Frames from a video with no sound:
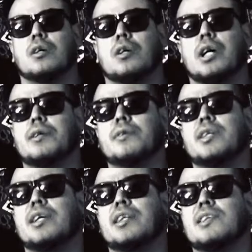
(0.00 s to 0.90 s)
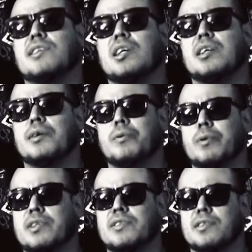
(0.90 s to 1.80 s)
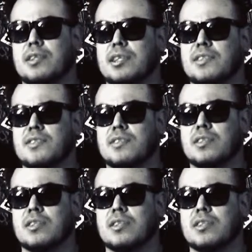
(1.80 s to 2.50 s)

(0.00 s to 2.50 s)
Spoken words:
I don't think that's any coincidence.